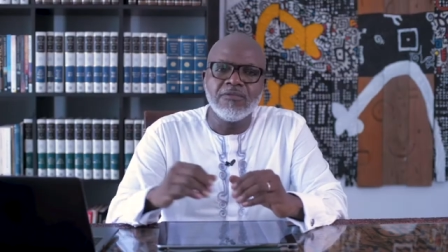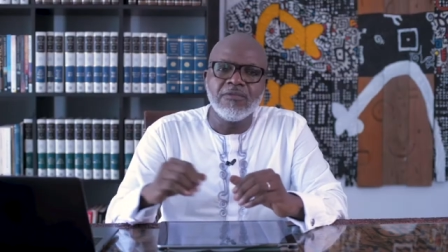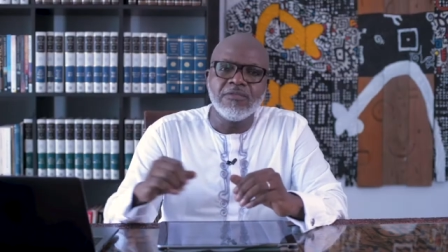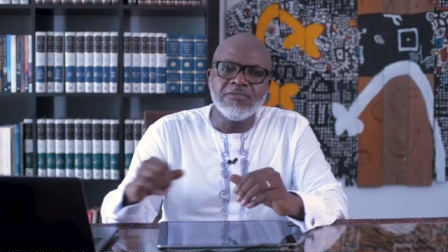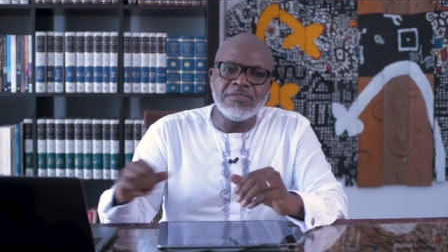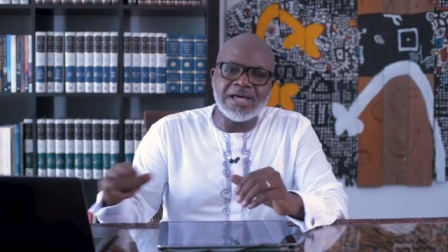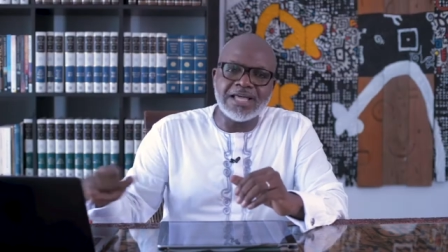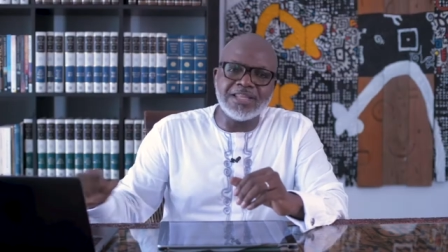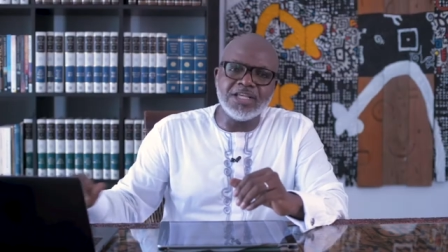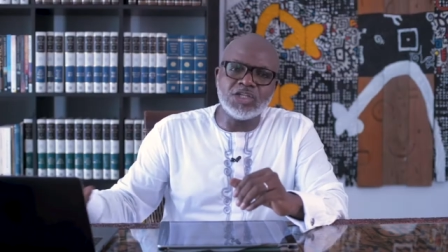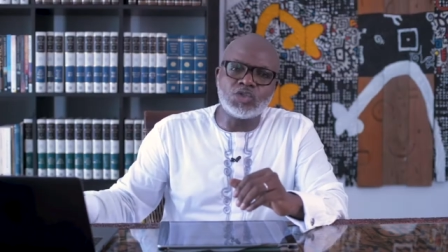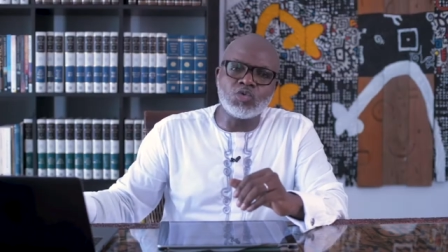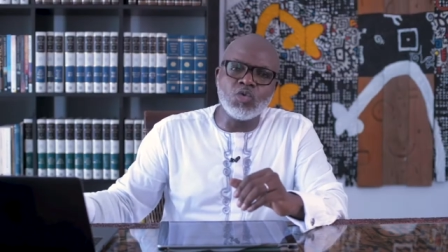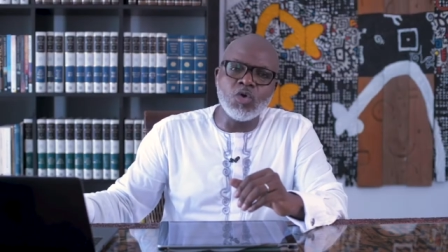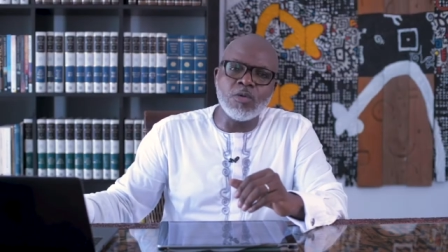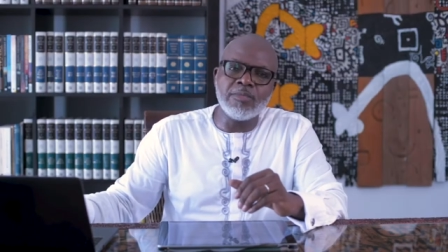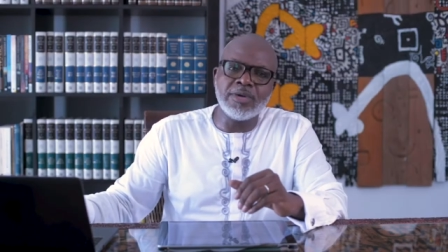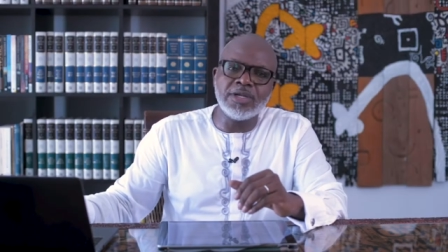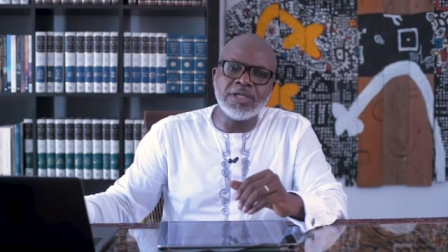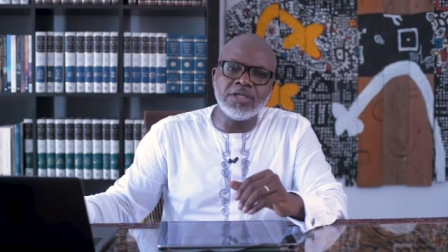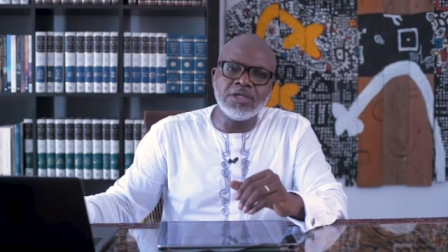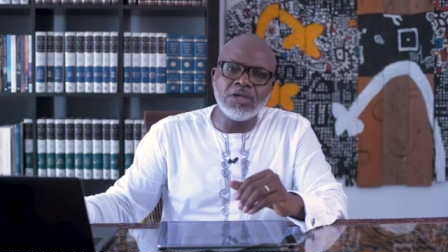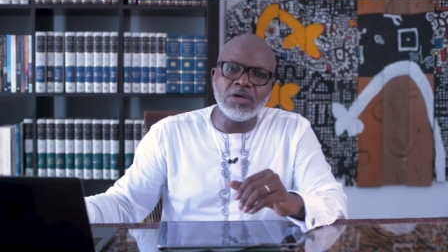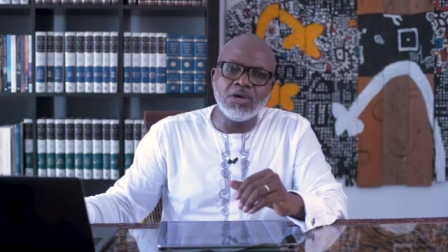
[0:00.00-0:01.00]
that this
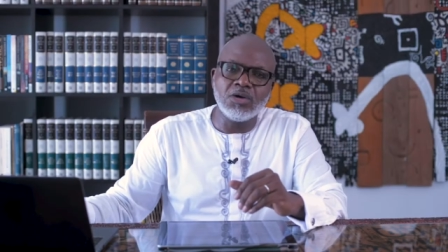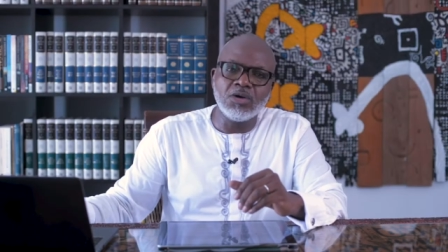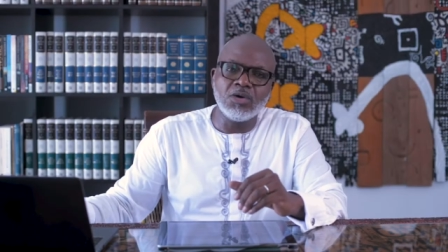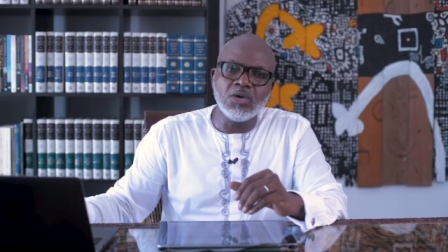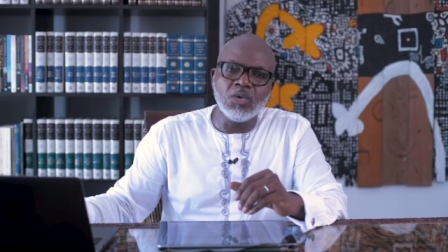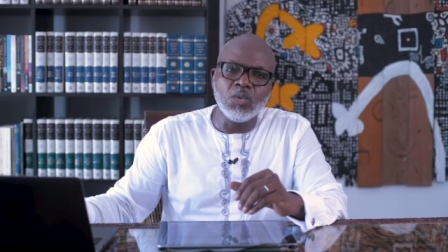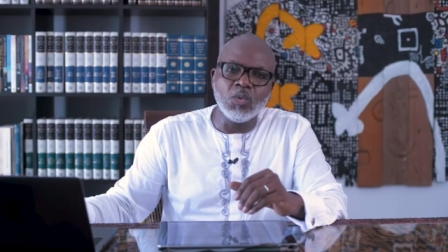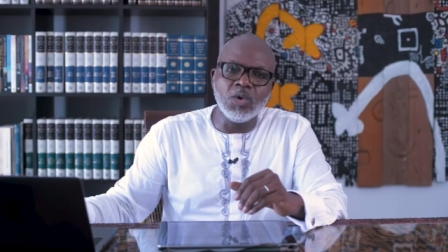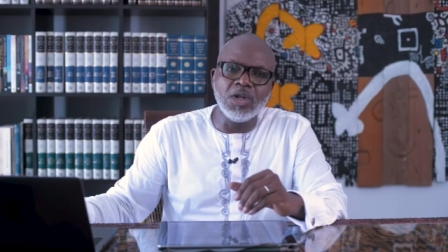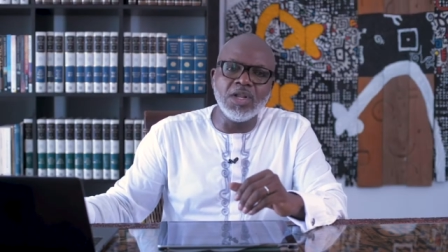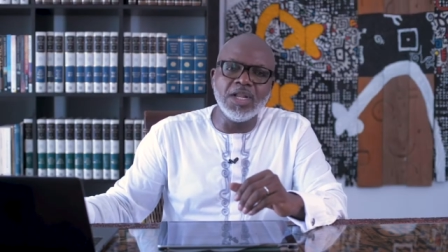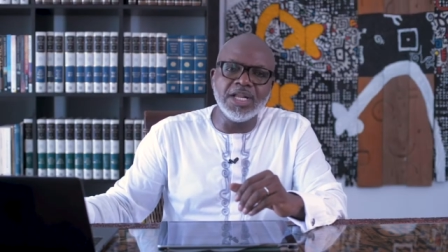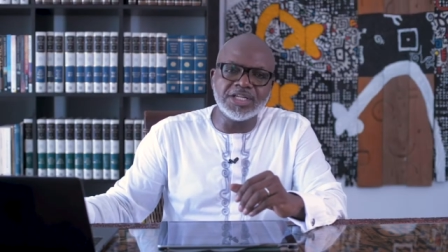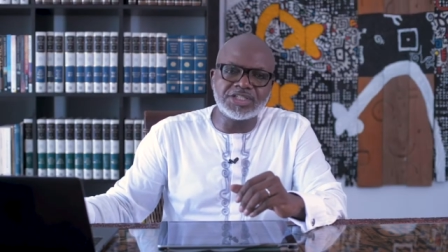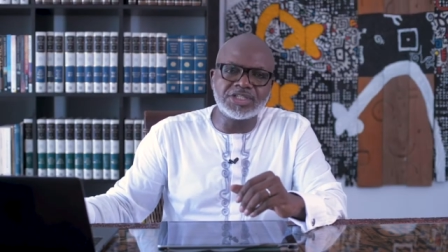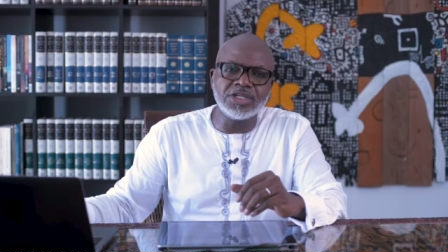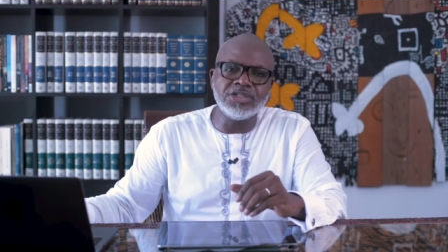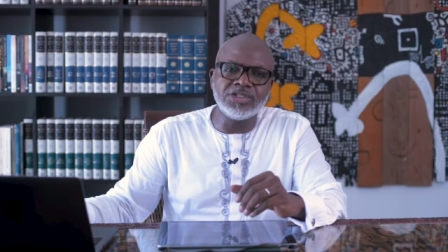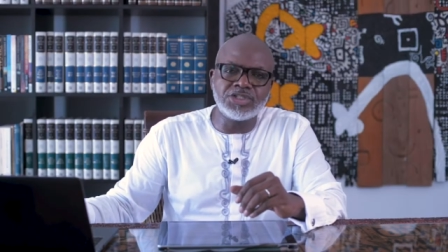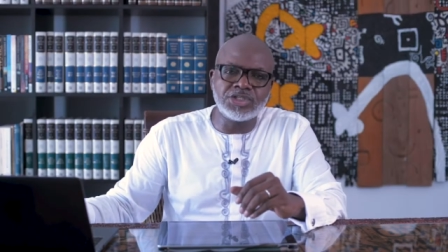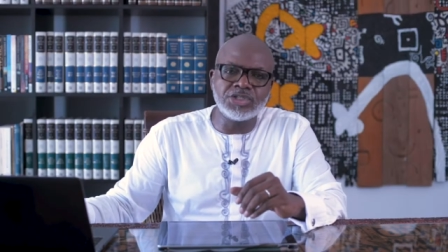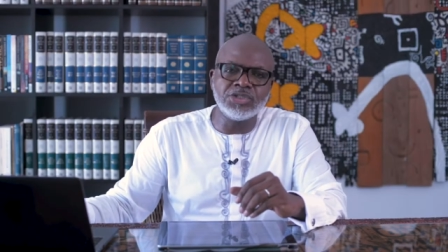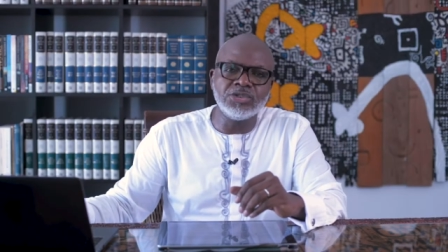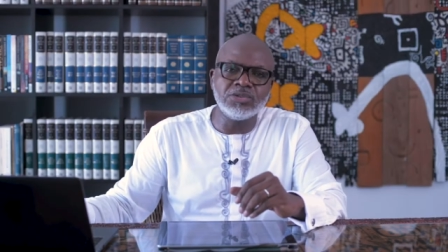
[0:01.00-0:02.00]
woman will
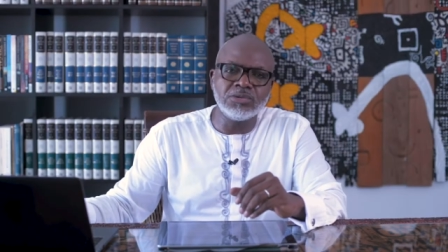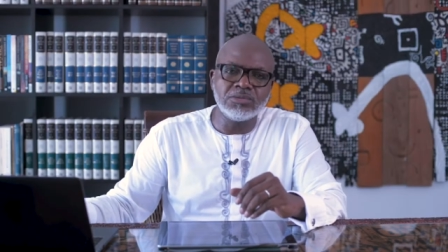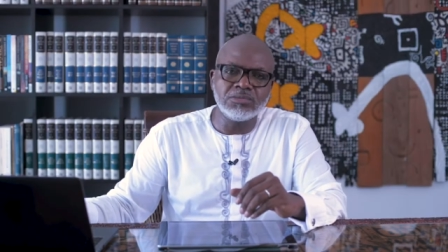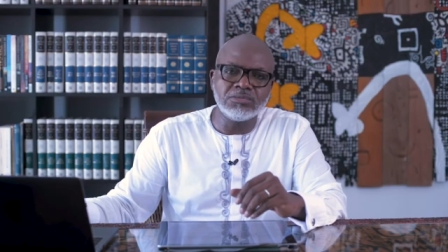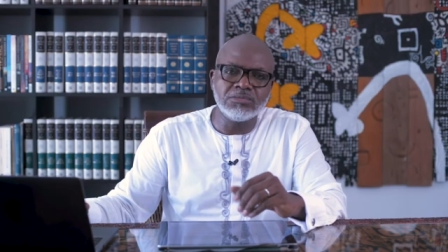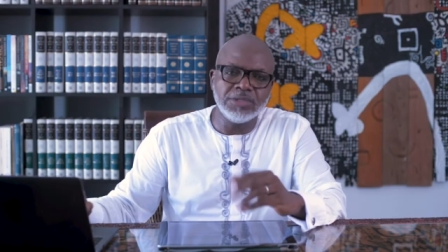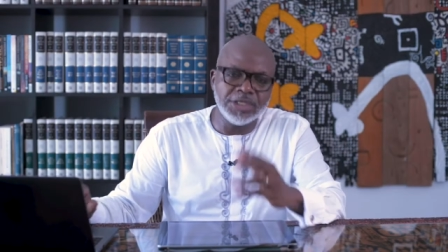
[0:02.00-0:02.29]
listen to